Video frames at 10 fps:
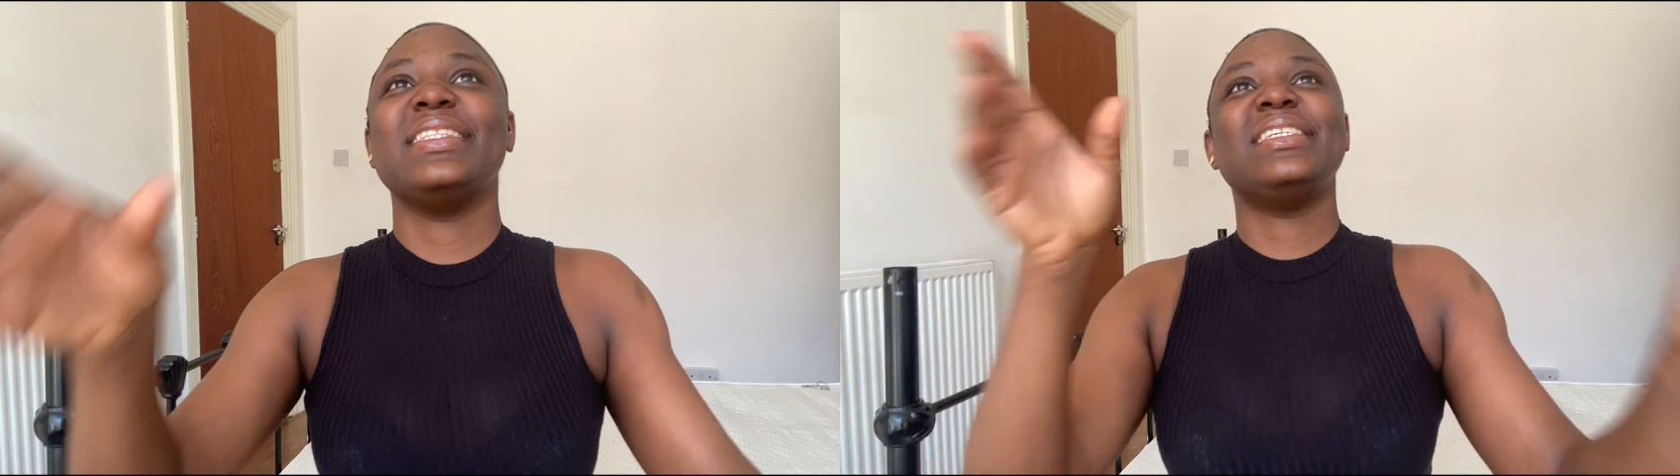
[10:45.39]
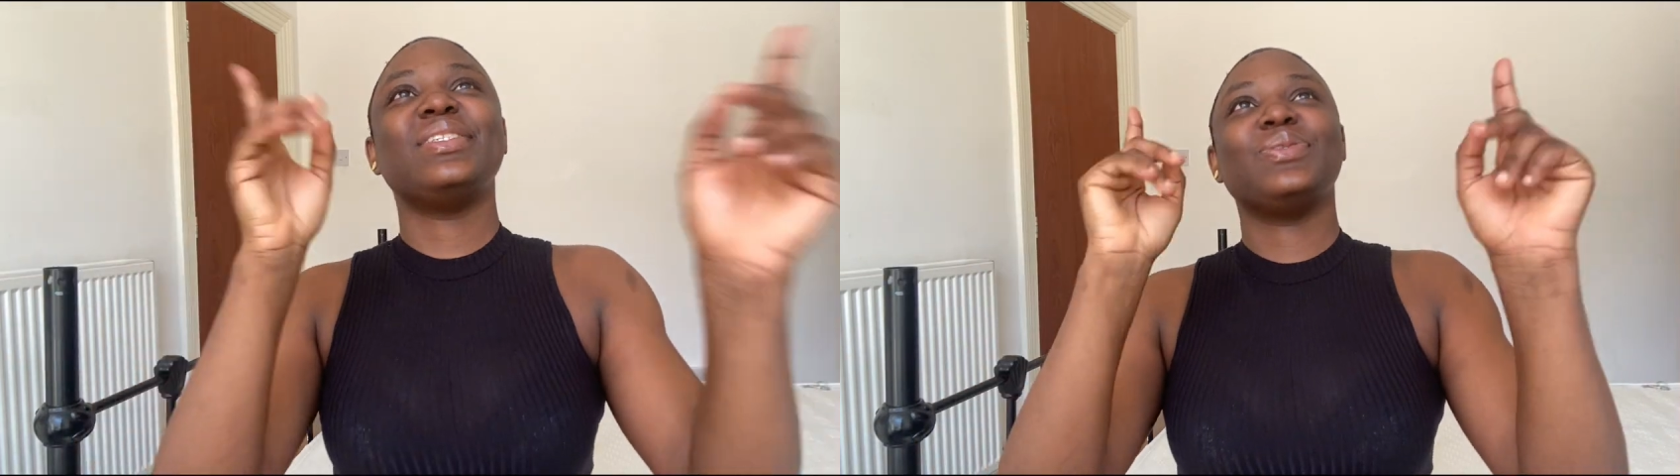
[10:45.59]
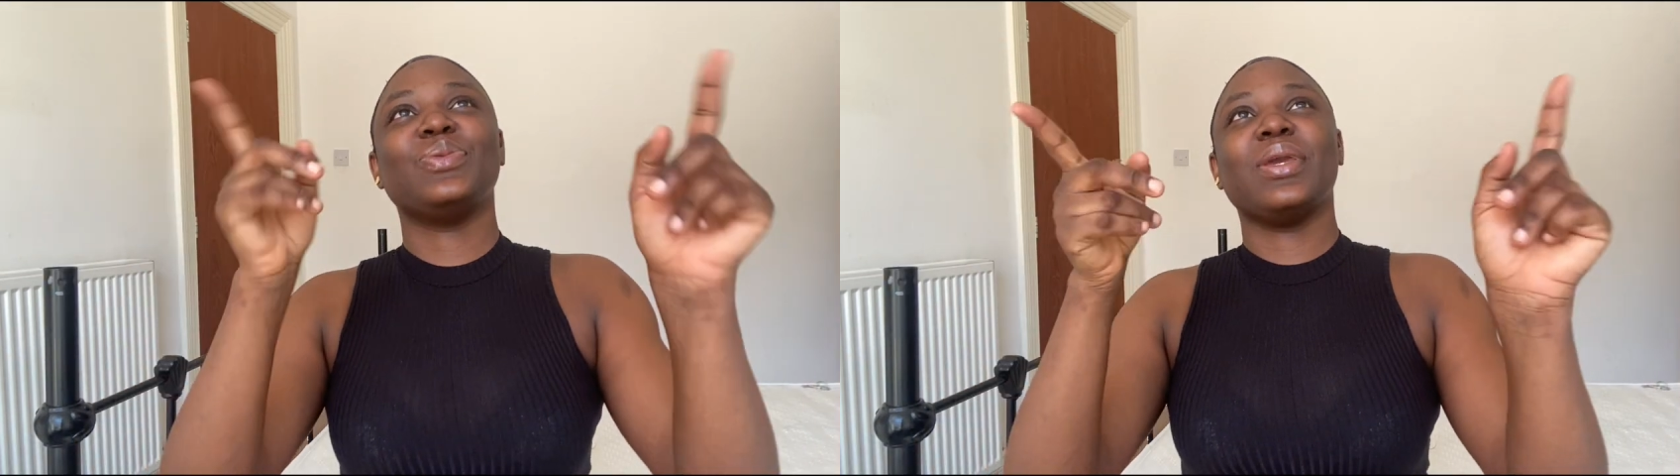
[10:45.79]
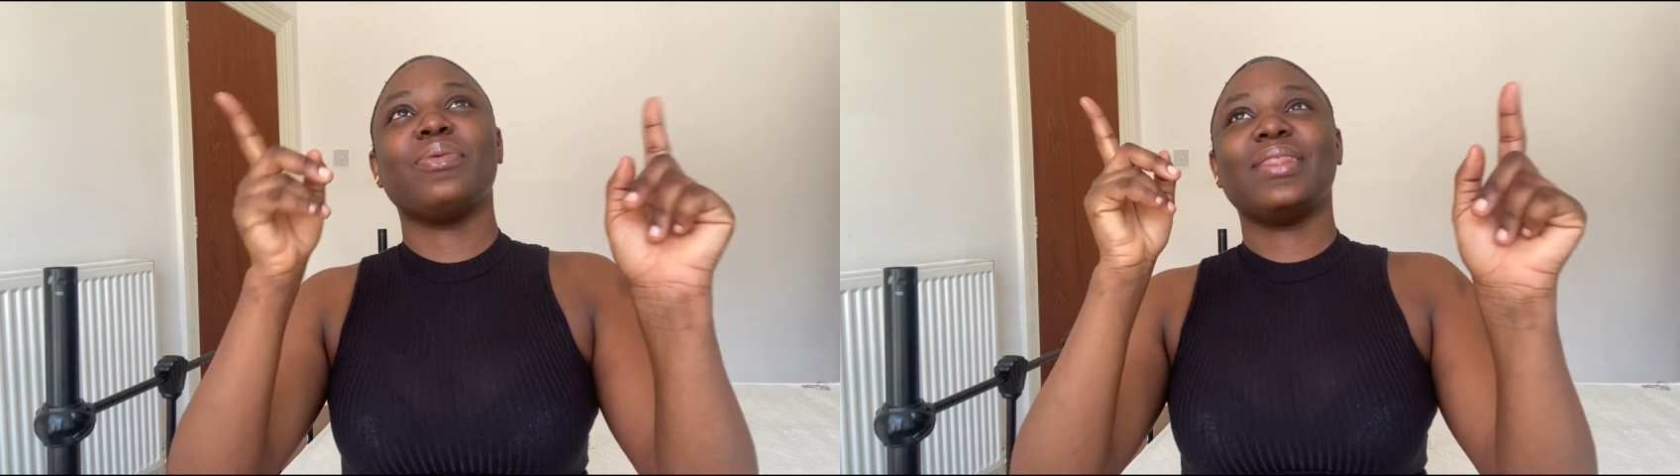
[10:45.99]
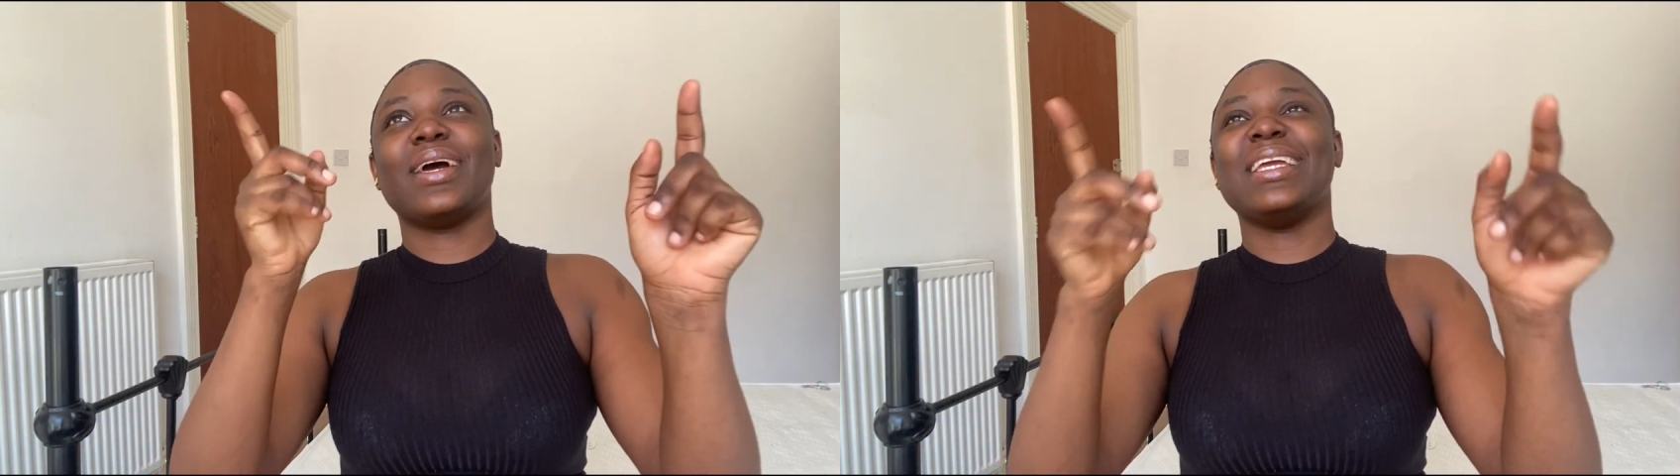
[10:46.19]
this UK
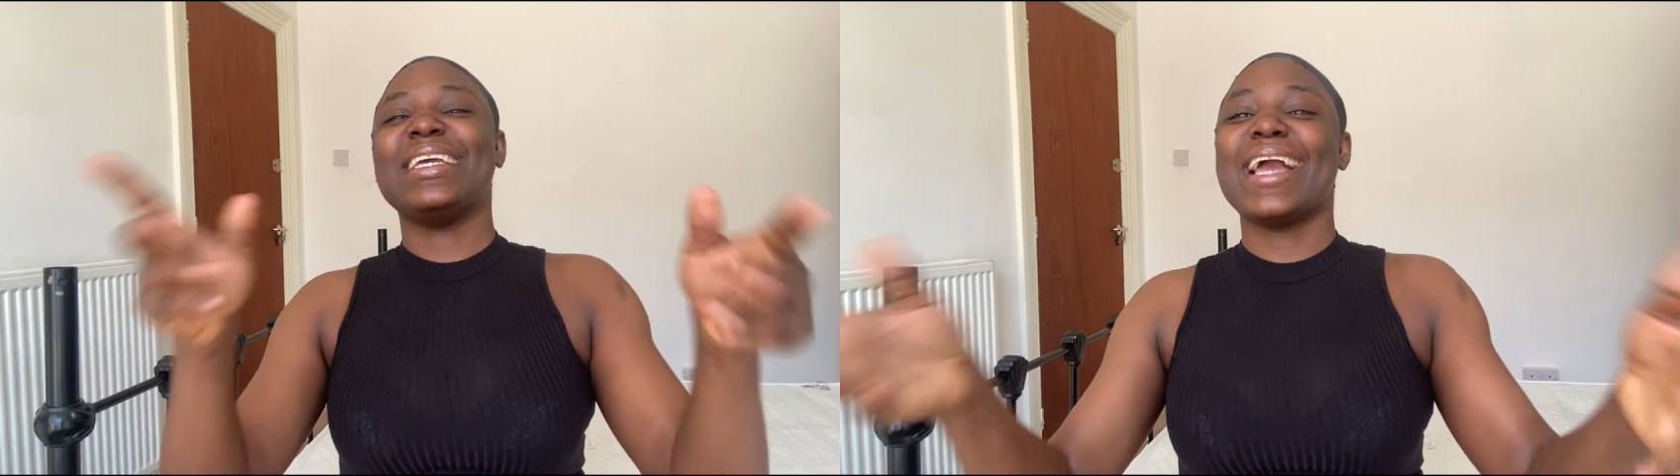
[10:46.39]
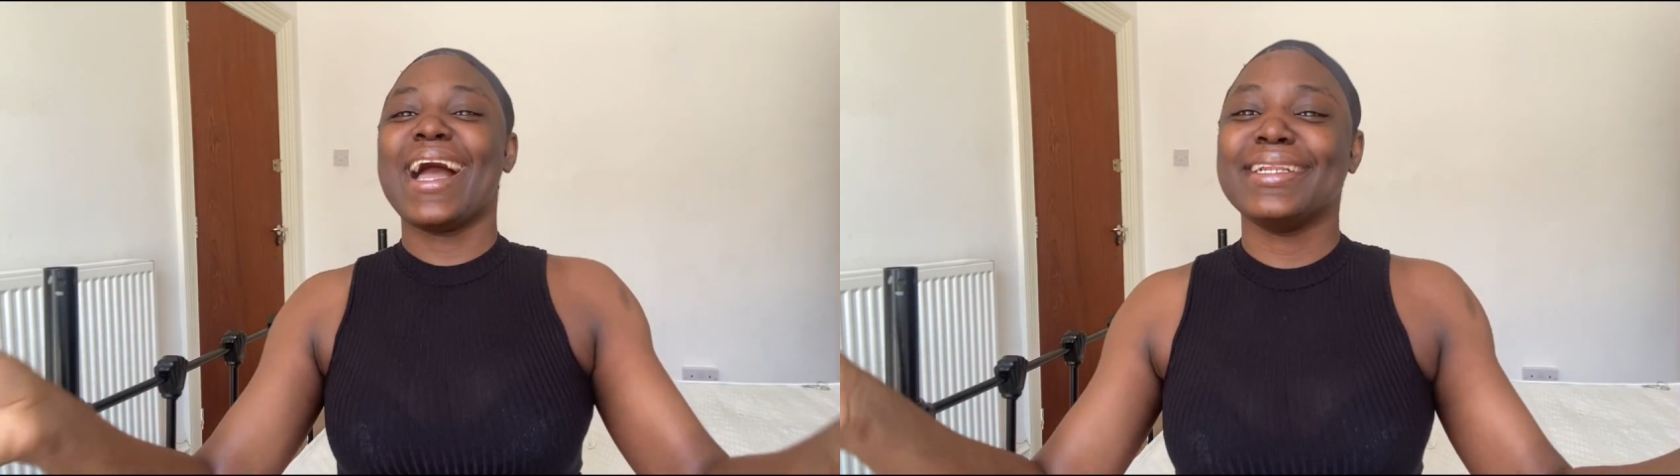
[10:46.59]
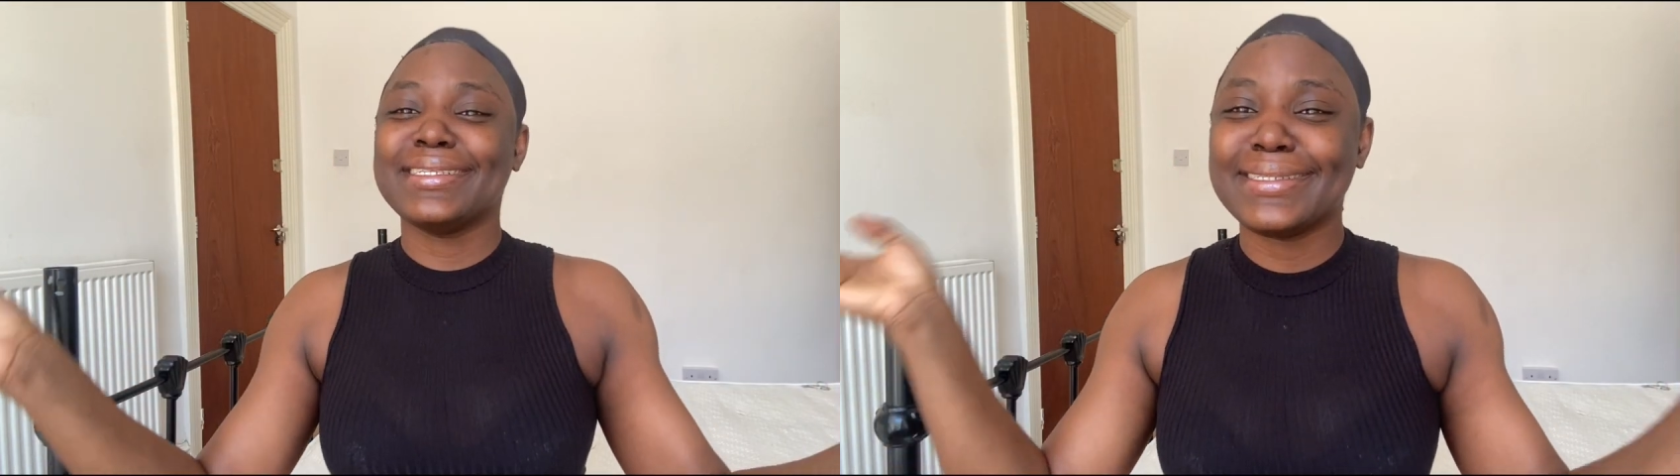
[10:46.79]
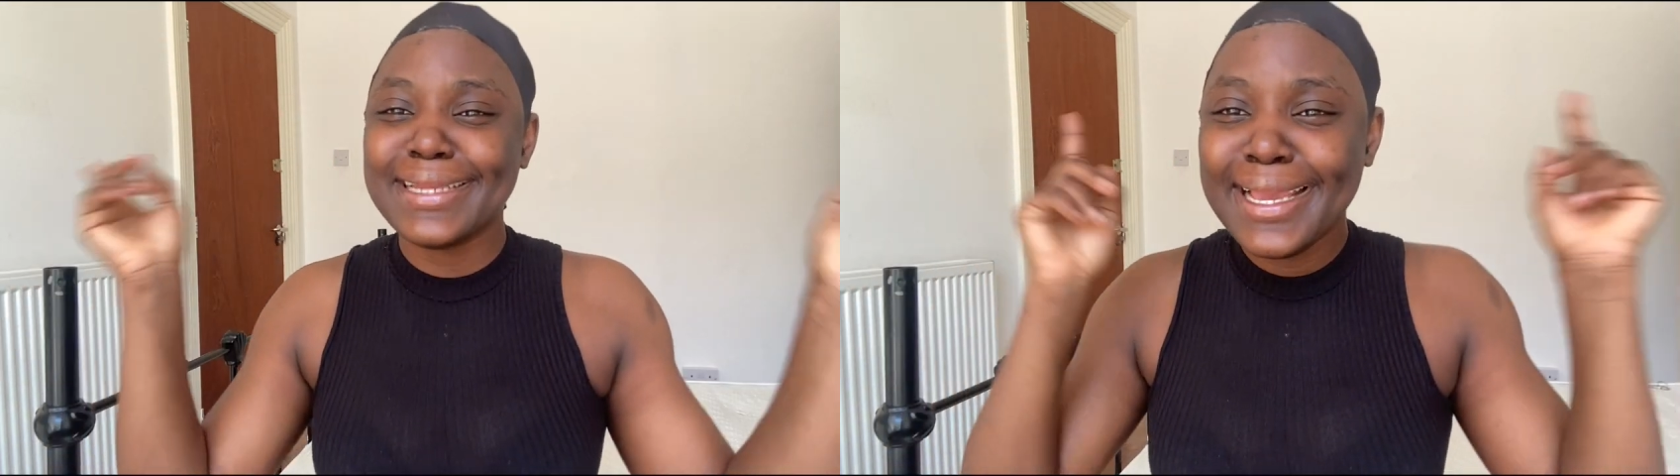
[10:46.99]
weather, it can